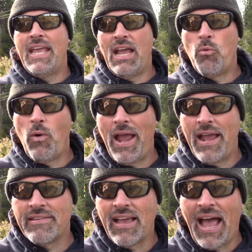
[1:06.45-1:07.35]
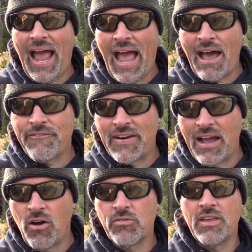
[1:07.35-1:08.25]
it weighs a half an
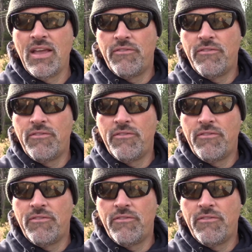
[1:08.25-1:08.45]
ounce.